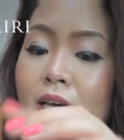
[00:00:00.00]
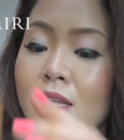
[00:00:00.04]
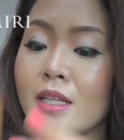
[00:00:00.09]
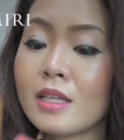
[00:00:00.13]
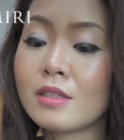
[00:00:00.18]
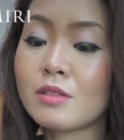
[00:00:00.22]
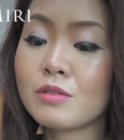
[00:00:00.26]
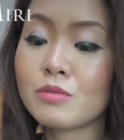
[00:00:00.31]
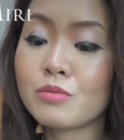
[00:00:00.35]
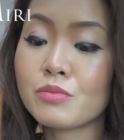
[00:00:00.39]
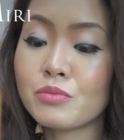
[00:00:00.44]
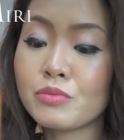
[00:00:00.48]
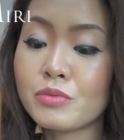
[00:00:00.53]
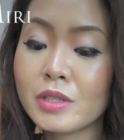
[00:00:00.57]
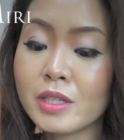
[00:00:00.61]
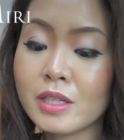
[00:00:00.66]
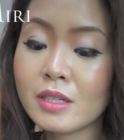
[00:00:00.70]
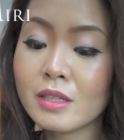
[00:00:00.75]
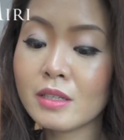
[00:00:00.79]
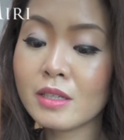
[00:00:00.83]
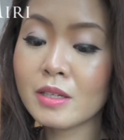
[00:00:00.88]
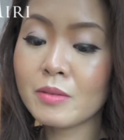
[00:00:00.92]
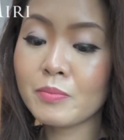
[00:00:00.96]
and it's
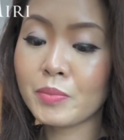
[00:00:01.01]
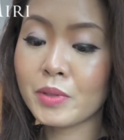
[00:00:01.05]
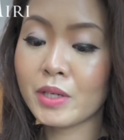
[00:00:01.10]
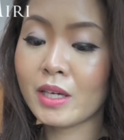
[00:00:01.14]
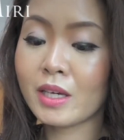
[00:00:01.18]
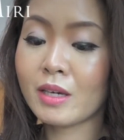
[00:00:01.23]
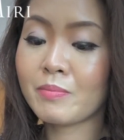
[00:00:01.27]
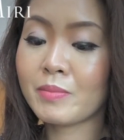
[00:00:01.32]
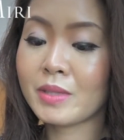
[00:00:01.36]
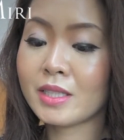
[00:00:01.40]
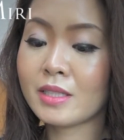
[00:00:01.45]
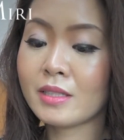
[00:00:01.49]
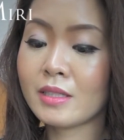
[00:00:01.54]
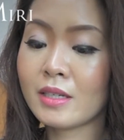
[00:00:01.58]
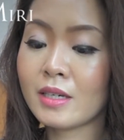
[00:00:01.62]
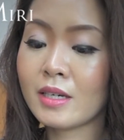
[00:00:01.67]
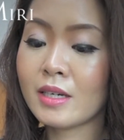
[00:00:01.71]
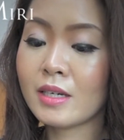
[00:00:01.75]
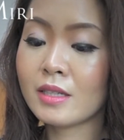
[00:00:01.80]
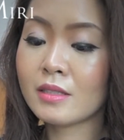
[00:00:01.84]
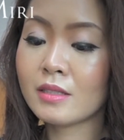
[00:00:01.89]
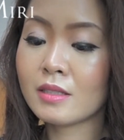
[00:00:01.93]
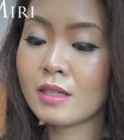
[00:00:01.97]
really
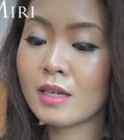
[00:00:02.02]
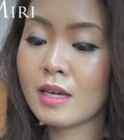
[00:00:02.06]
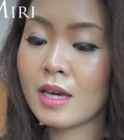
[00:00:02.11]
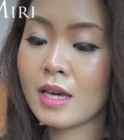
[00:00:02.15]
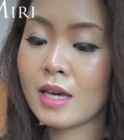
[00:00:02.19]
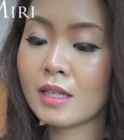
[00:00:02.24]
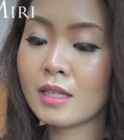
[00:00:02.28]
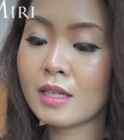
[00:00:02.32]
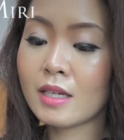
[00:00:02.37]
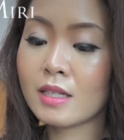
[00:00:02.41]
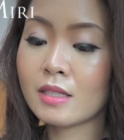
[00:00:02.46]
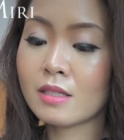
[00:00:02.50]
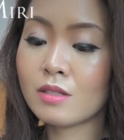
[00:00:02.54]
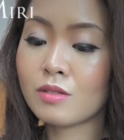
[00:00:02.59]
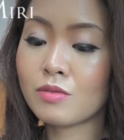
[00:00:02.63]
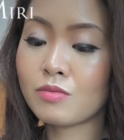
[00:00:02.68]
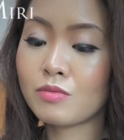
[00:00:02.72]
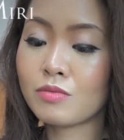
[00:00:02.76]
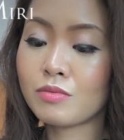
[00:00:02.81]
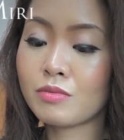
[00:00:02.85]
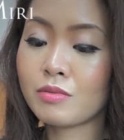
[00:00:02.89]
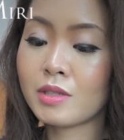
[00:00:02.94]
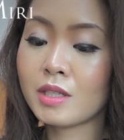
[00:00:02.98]
pigmented, and it's
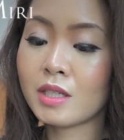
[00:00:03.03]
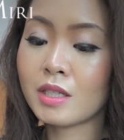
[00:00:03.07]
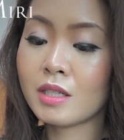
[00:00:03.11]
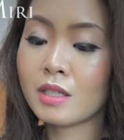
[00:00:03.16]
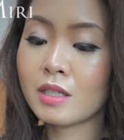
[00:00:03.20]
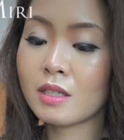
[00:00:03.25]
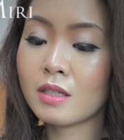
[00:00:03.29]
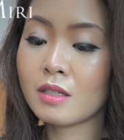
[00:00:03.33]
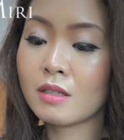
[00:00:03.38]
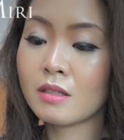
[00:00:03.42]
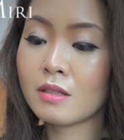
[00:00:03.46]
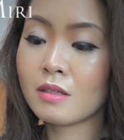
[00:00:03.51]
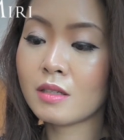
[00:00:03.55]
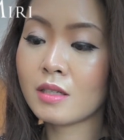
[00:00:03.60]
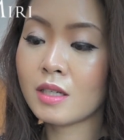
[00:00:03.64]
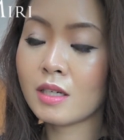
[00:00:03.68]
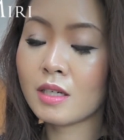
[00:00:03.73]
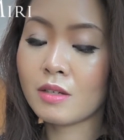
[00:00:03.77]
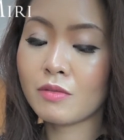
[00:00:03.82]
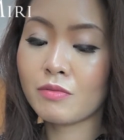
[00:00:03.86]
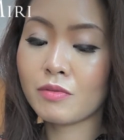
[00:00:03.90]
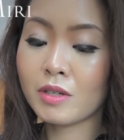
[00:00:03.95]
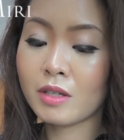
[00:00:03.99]

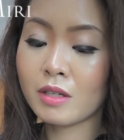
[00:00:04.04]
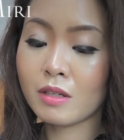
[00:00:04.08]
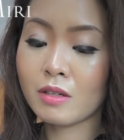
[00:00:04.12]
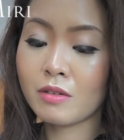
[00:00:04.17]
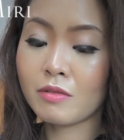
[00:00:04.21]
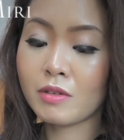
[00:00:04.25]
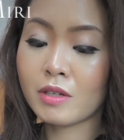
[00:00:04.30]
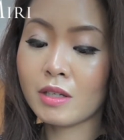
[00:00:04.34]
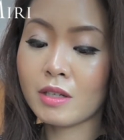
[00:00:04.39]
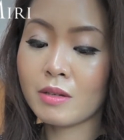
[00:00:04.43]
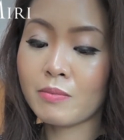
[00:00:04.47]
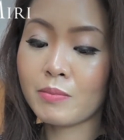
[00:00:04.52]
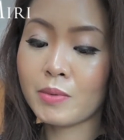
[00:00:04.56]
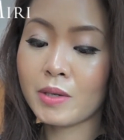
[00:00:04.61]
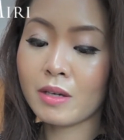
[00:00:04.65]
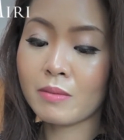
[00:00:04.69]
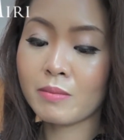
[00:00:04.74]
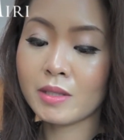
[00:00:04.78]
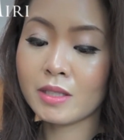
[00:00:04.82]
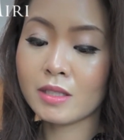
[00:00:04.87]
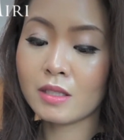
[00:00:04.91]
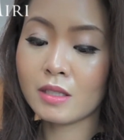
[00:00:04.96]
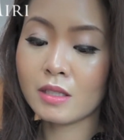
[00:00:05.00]
really really really
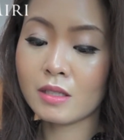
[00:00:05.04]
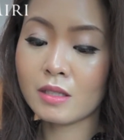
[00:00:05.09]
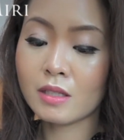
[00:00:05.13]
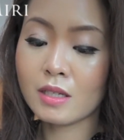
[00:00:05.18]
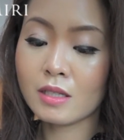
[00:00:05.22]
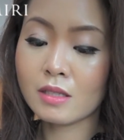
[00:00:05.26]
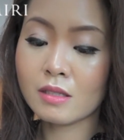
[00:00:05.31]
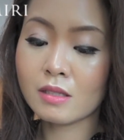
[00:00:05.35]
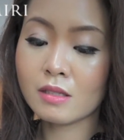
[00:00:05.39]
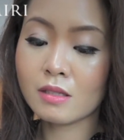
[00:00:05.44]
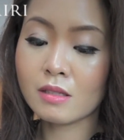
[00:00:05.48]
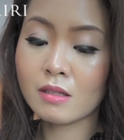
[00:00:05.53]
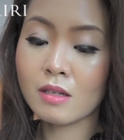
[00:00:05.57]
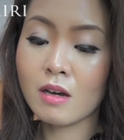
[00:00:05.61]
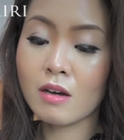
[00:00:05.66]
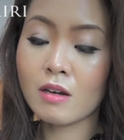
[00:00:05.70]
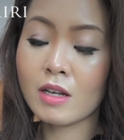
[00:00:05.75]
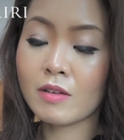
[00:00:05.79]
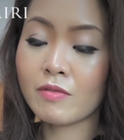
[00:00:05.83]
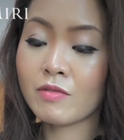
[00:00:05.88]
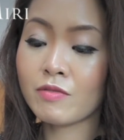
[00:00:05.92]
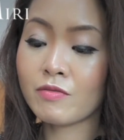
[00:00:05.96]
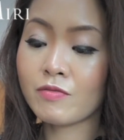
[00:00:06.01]
pigmented. It's
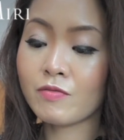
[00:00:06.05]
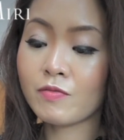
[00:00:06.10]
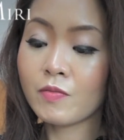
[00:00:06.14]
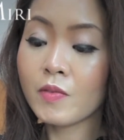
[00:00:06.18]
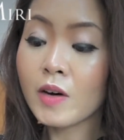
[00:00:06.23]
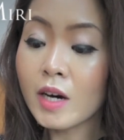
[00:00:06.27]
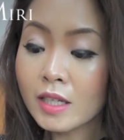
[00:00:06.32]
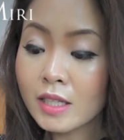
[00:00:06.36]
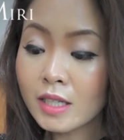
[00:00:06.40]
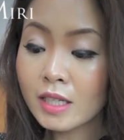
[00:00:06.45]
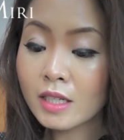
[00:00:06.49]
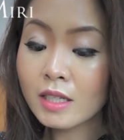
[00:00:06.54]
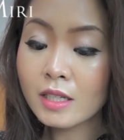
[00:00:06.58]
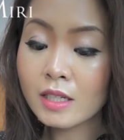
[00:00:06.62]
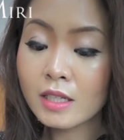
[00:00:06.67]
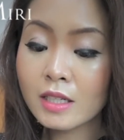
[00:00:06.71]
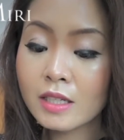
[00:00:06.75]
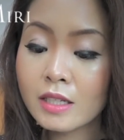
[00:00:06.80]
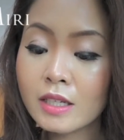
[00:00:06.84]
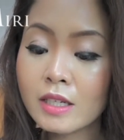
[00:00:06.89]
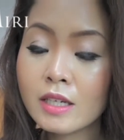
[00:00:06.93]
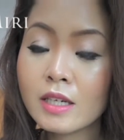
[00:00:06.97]
not even funny.